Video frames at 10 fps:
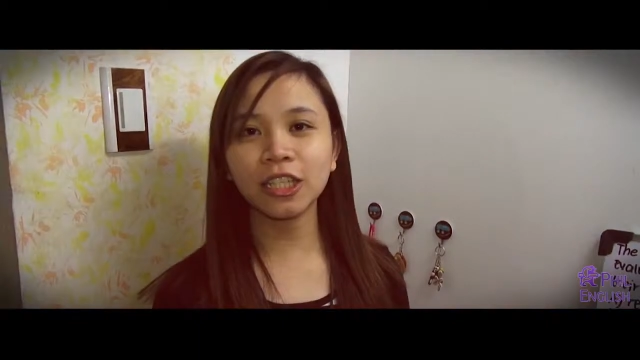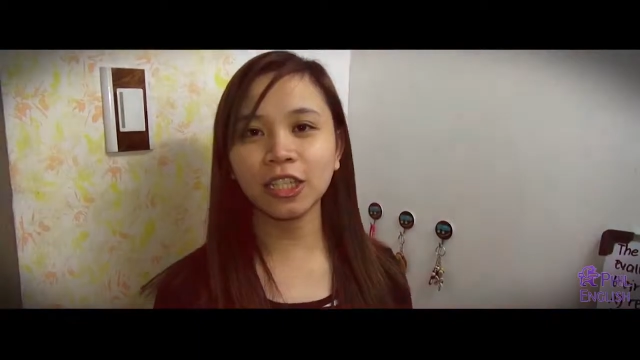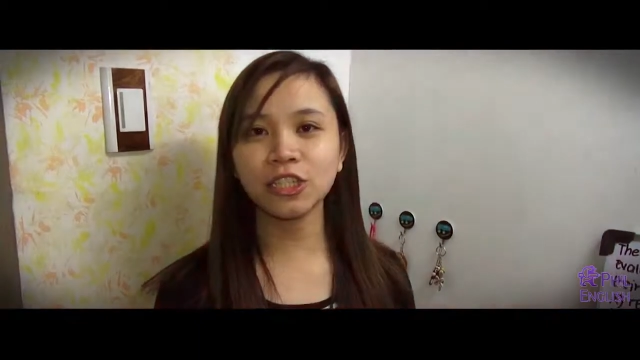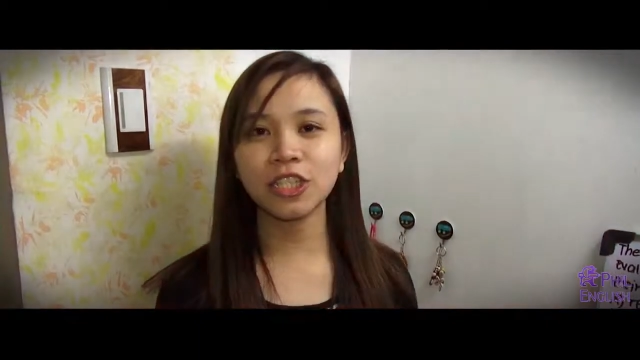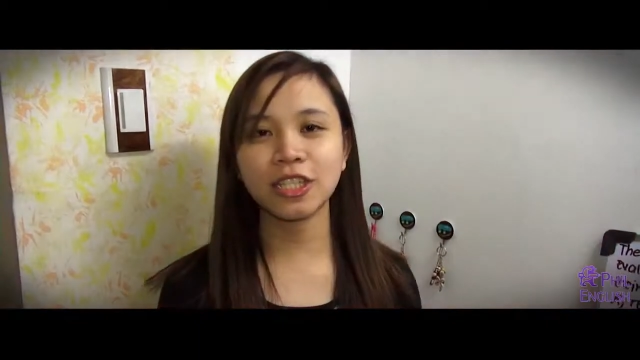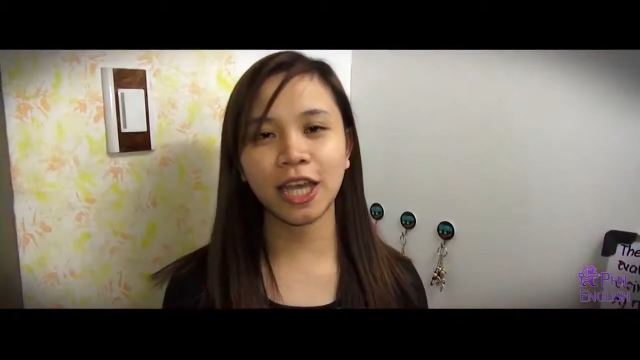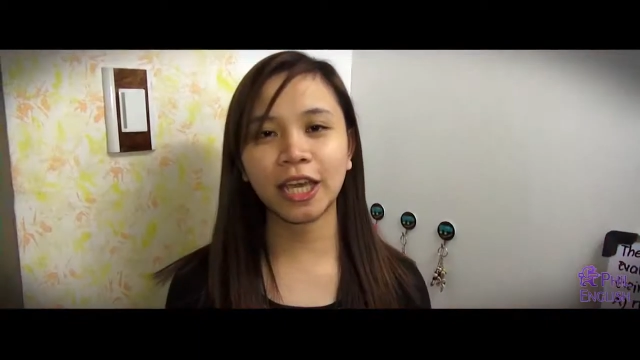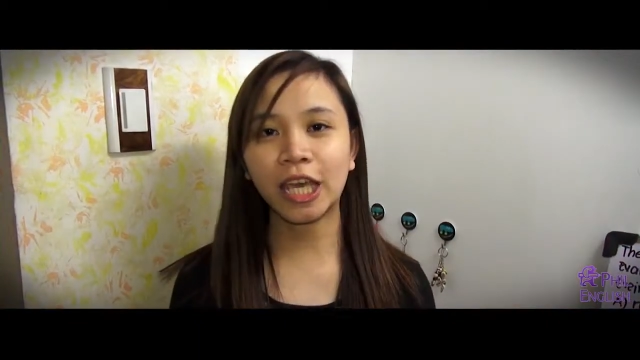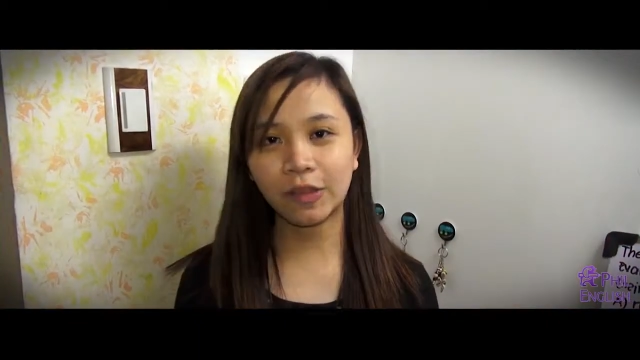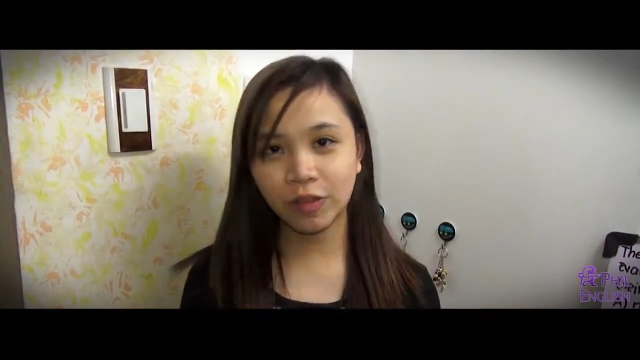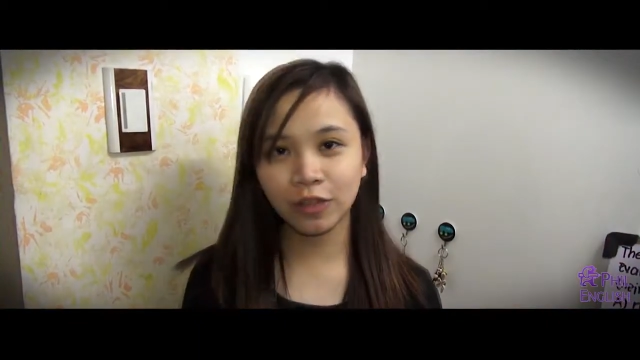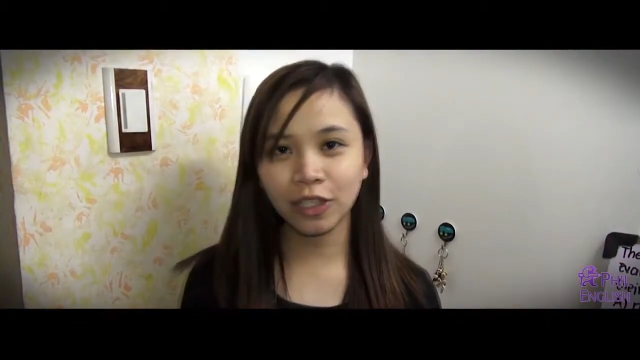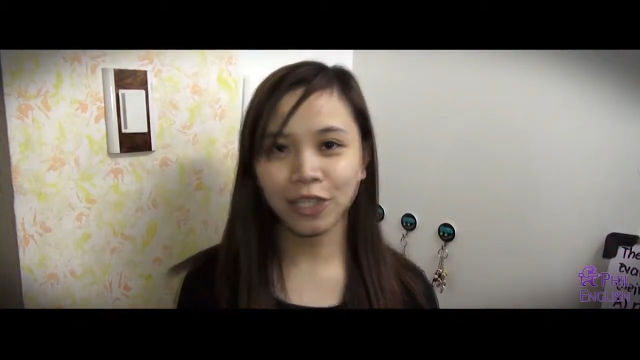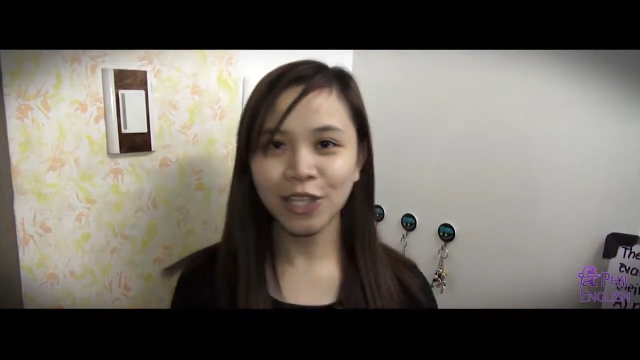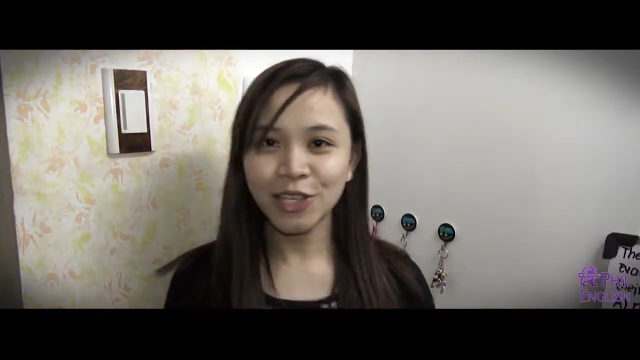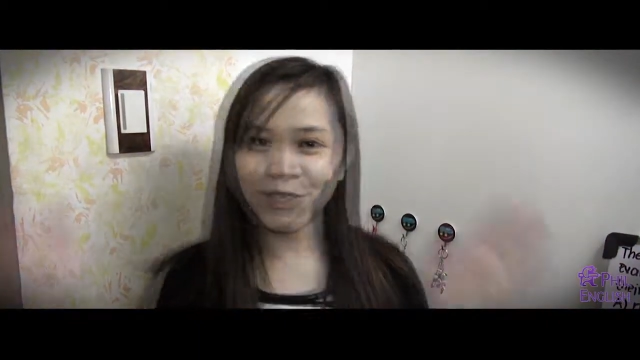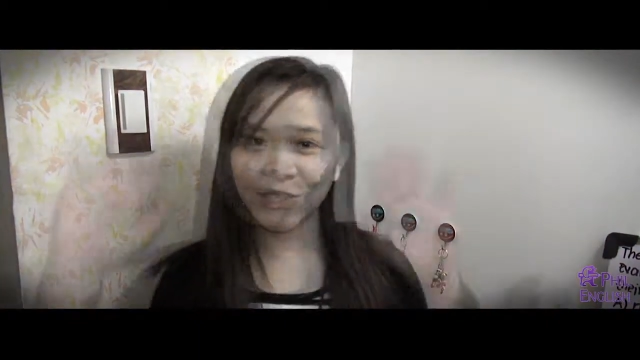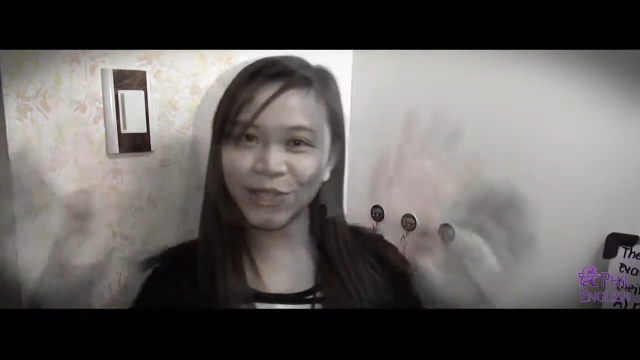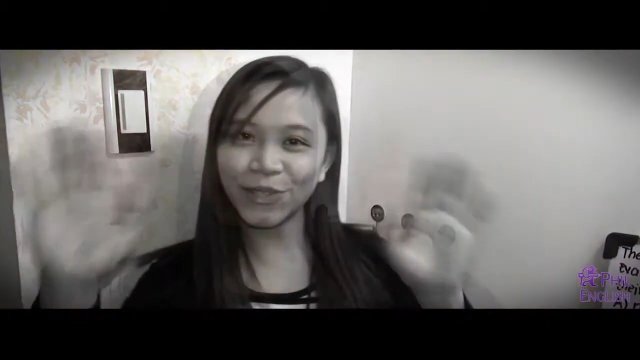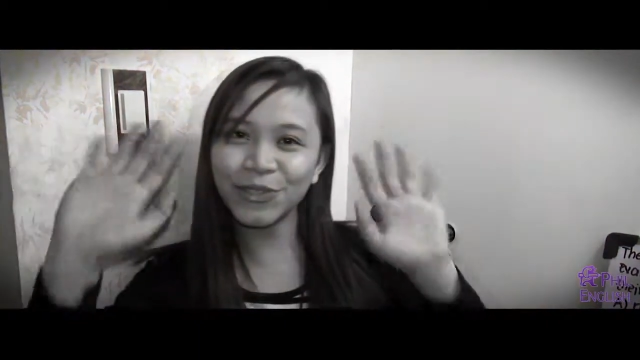English is like having fun. See
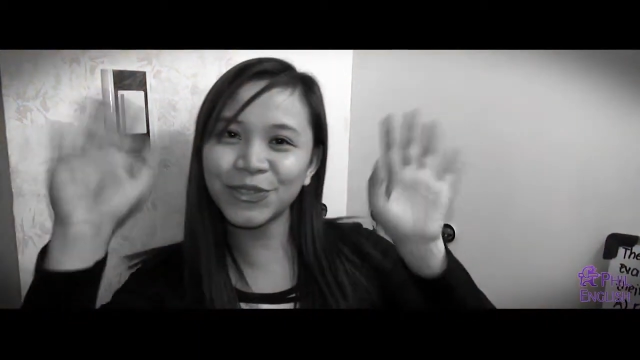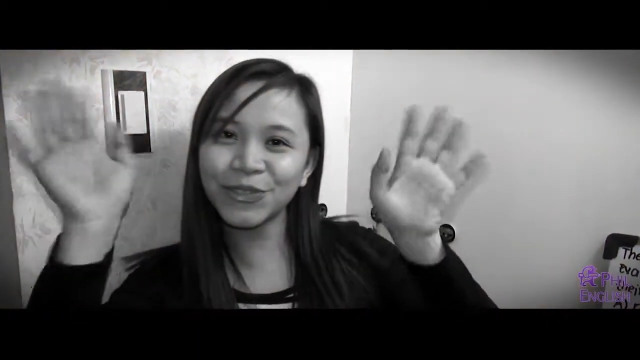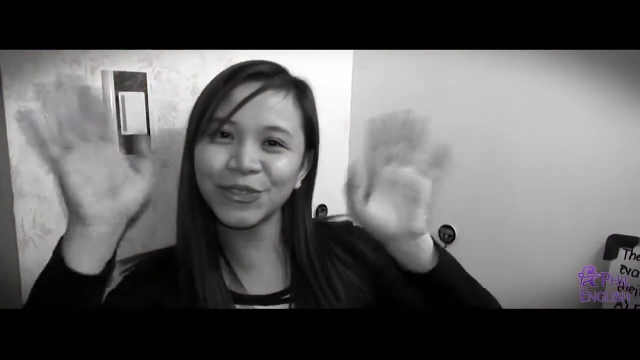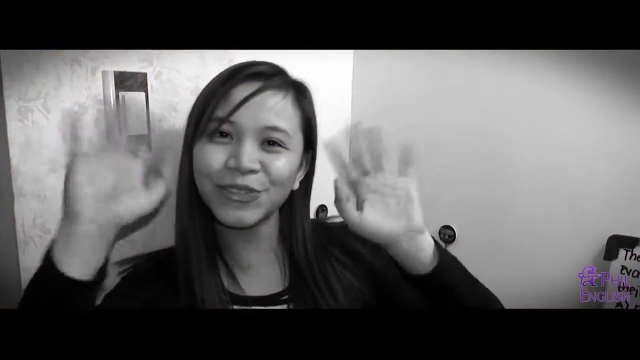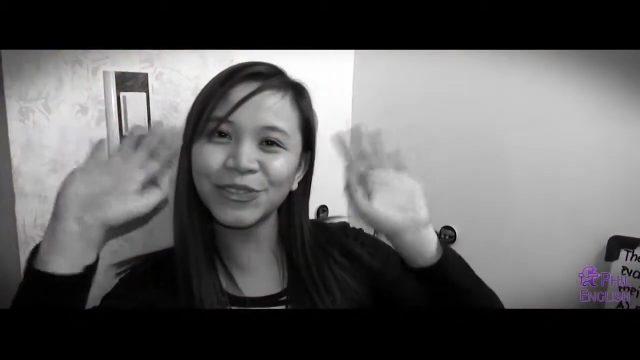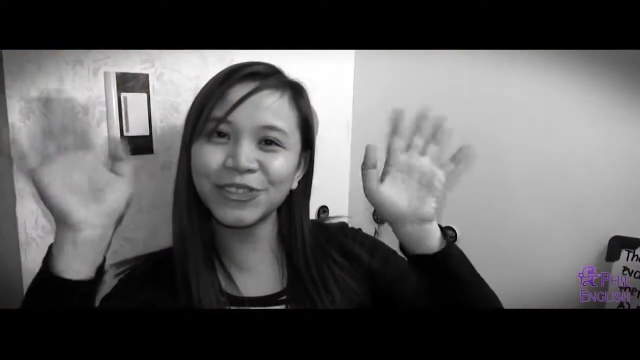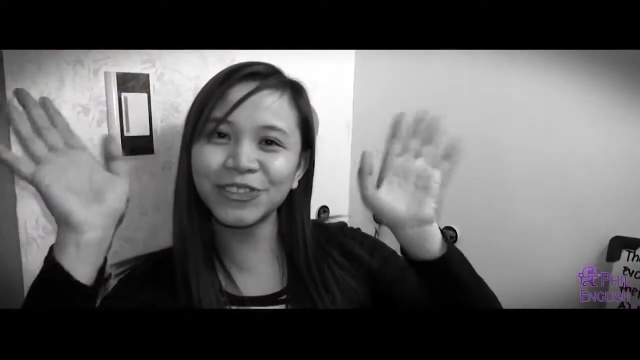you soon!